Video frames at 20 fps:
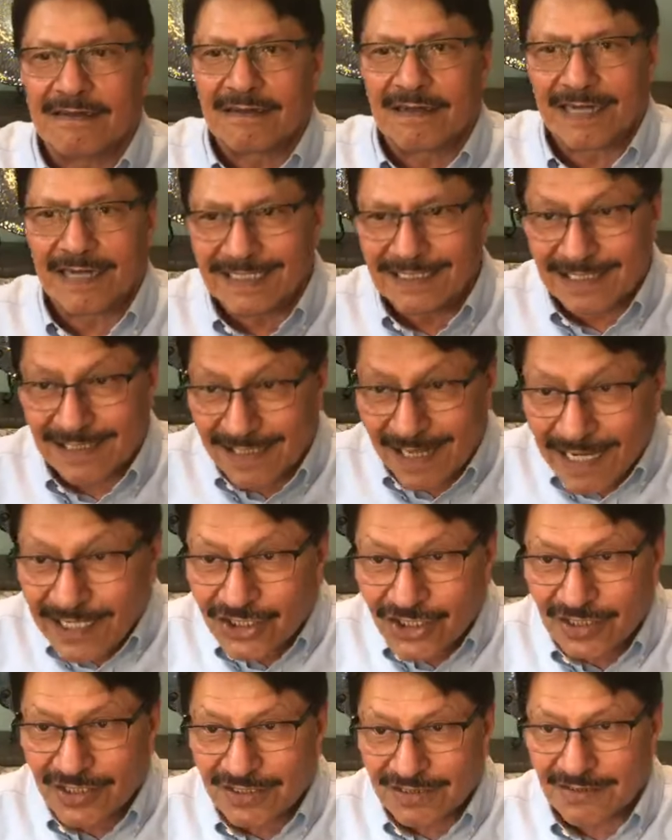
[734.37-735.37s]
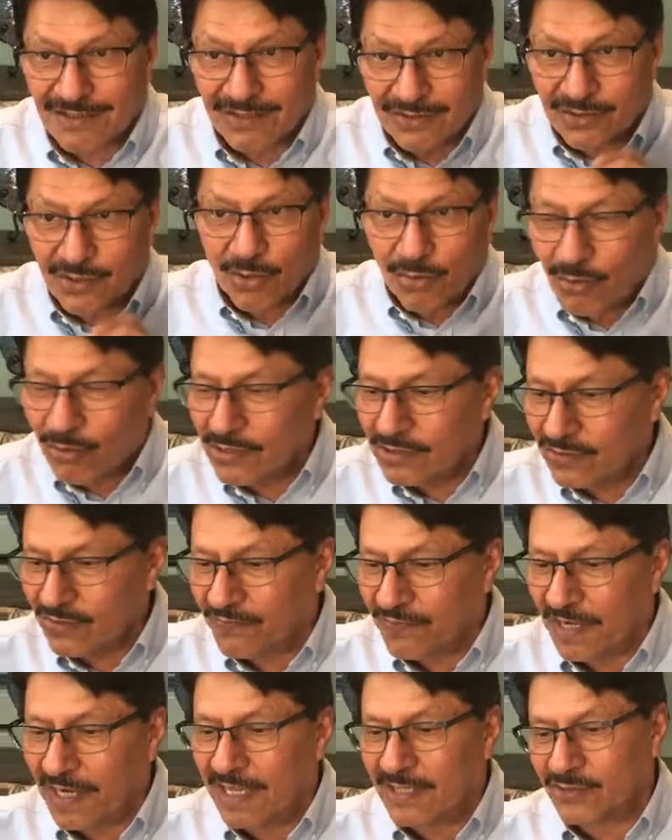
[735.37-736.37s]
legislations, the orders
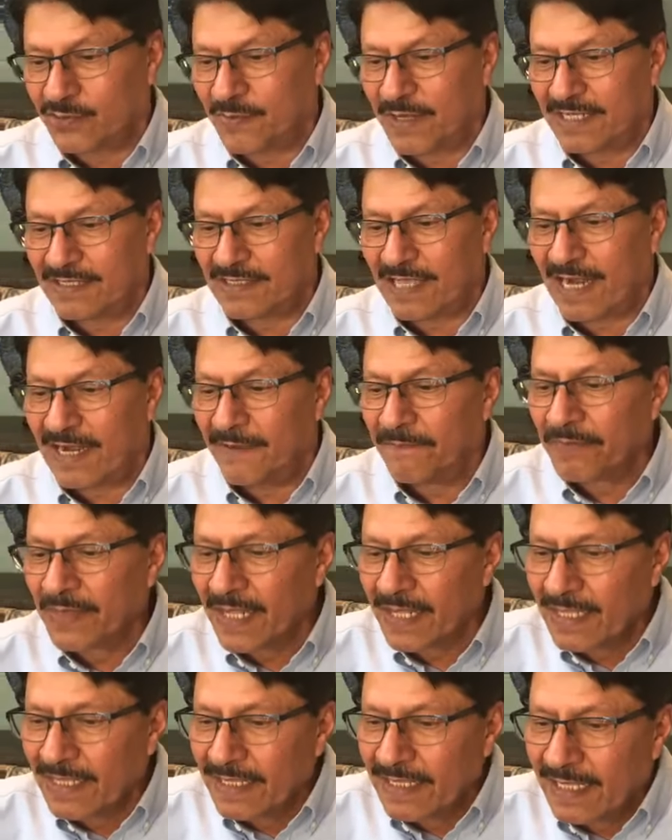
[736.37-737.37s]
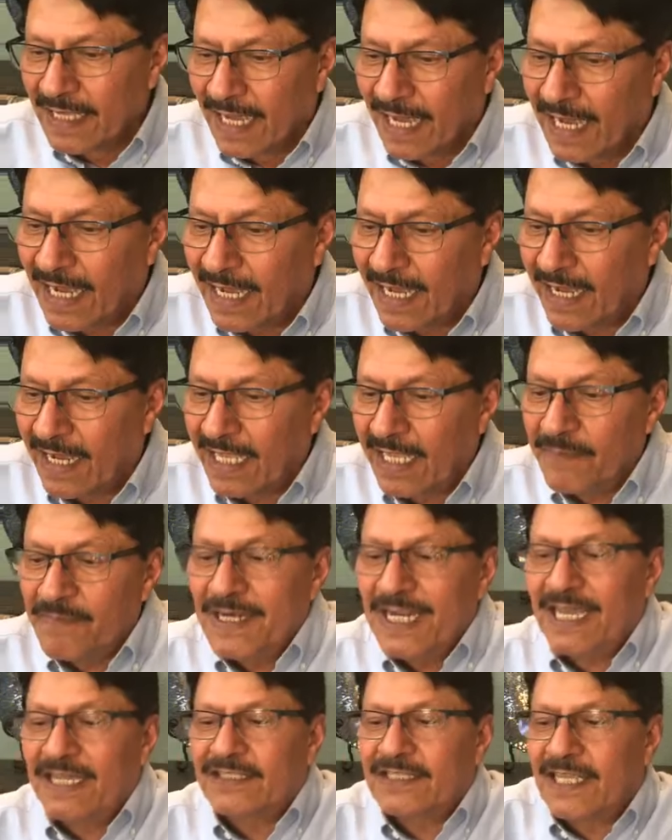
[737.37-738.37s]
of Allah subhanahu wa ta'ala. Ibn
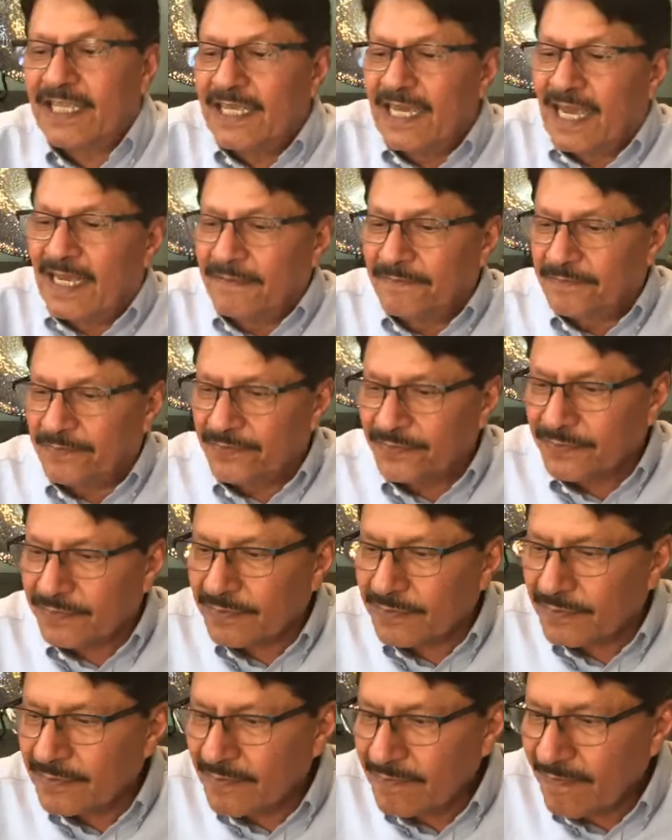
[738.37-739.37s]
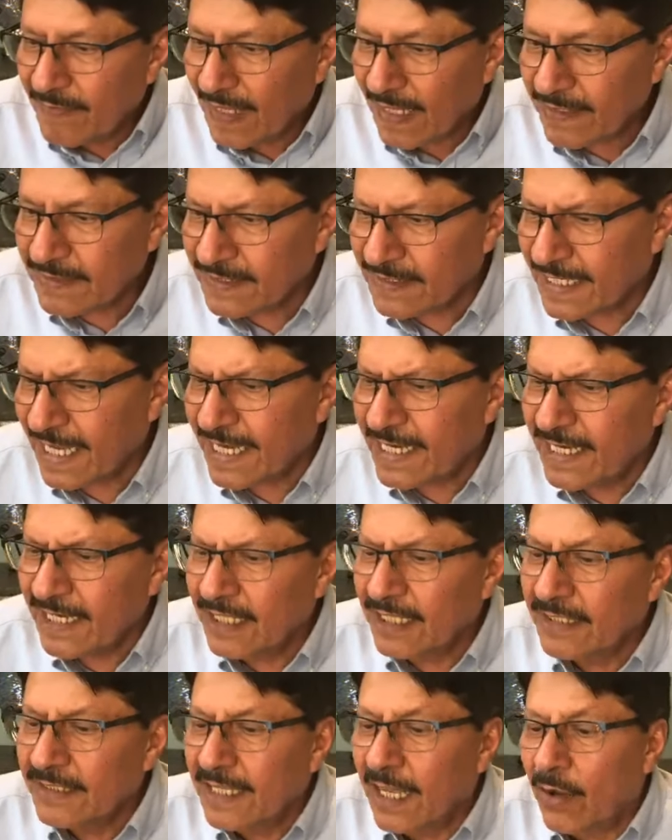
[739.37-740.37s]
Atiyah said
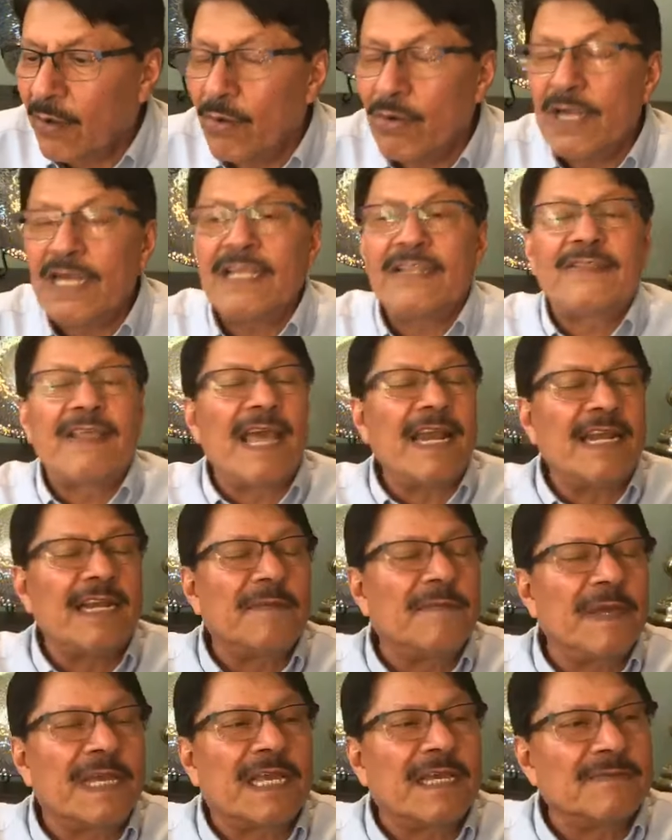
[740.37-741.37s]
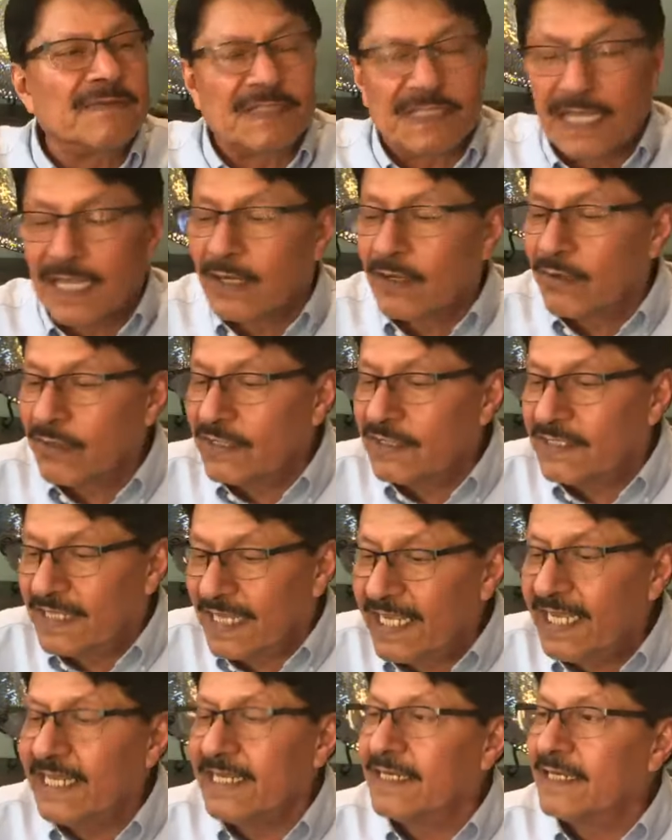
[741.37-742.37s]
that only then it becomes a good
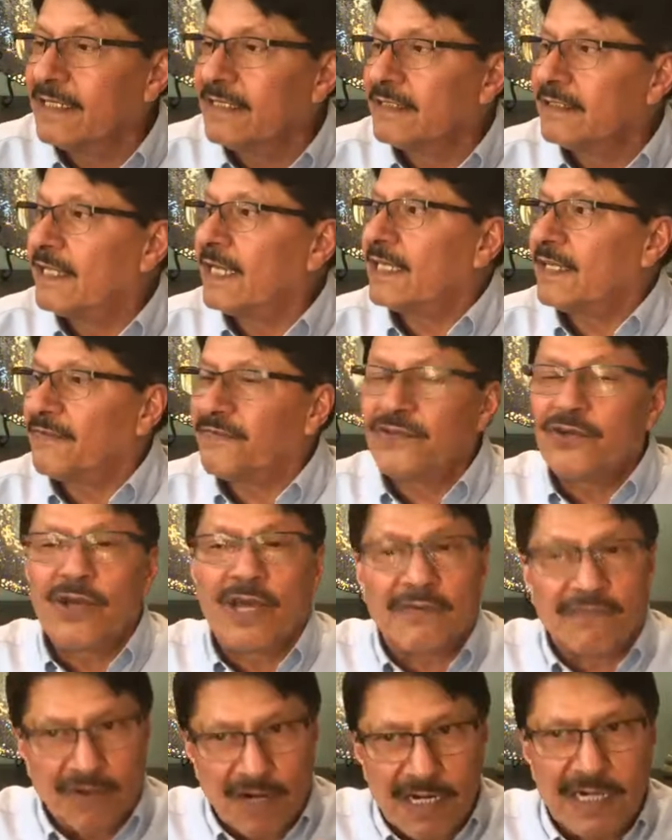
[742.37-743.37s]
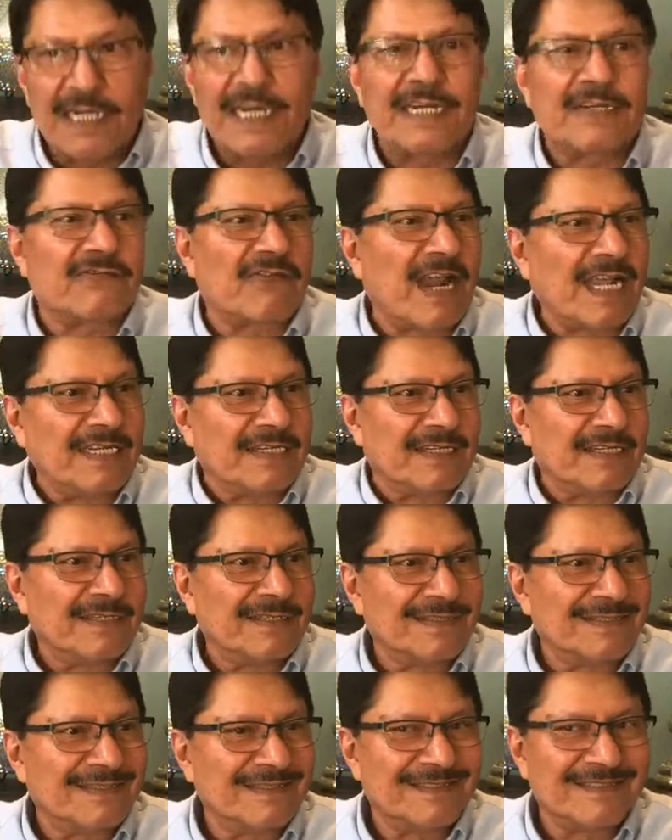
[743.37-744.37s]
deed that if you have earned it right.
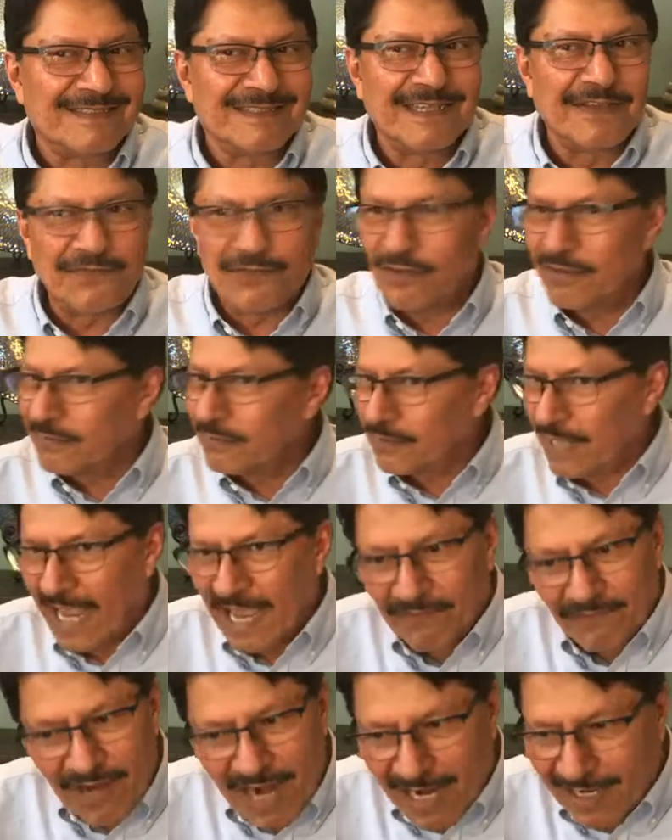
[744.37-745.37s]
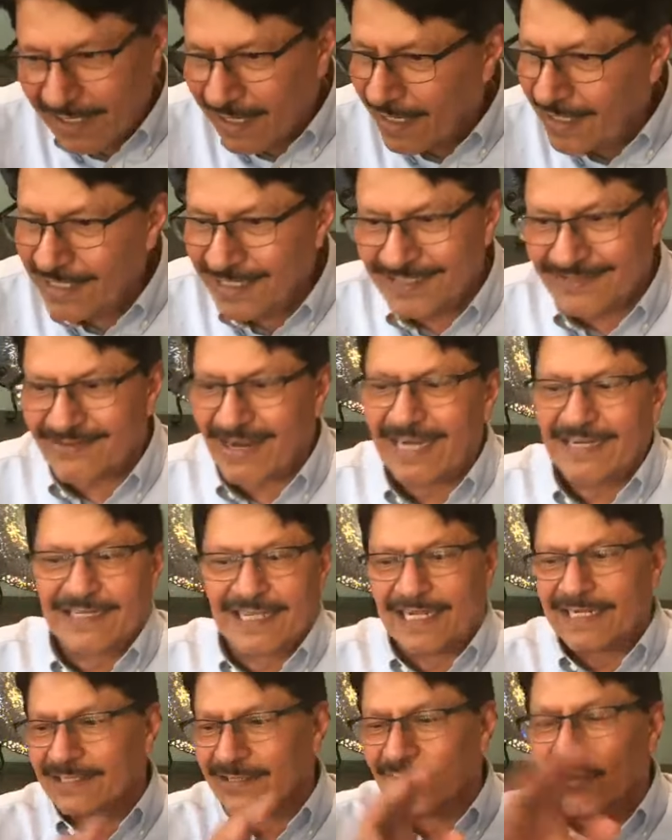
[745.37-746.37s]
If you have not earned it right,
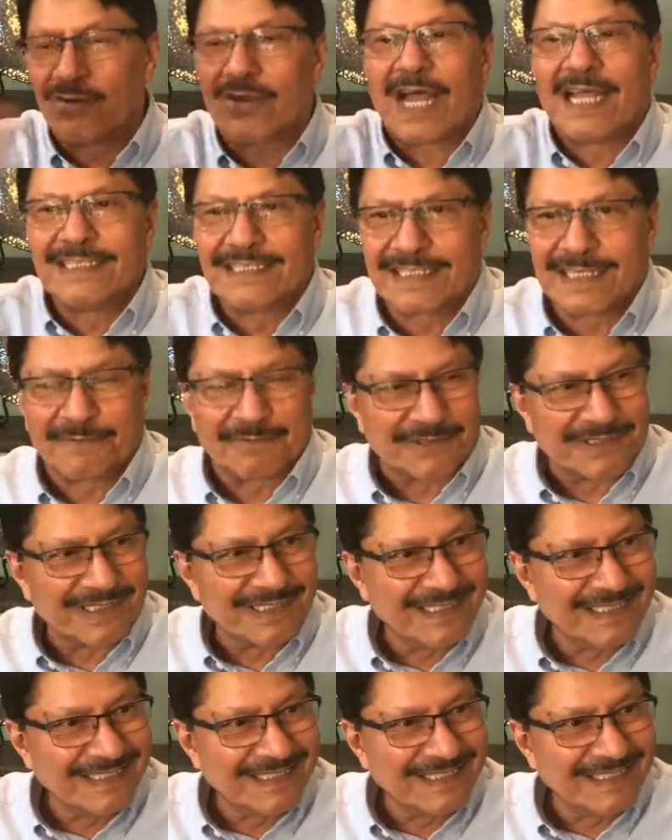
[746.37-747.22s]
there is no concept.